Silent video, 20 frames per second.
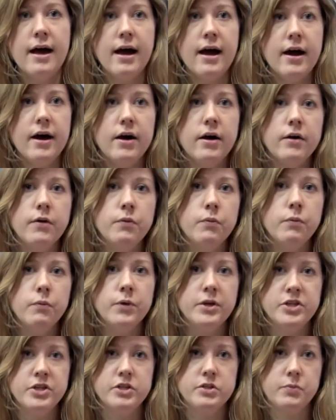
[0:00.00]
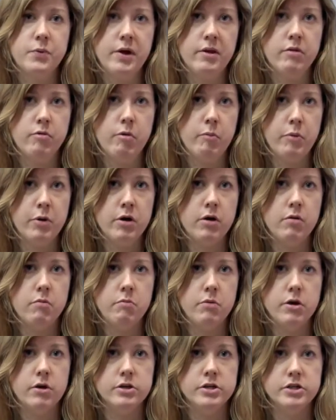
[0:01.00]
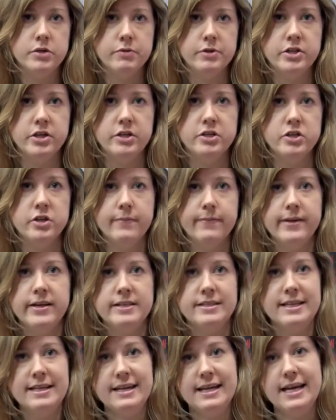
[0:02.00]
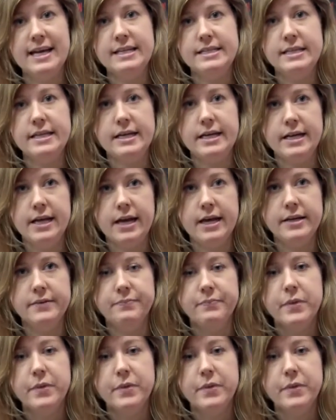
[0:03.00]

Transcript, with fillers: uh, which is where the Ripper murders originally took place in eighteen eighty-eight.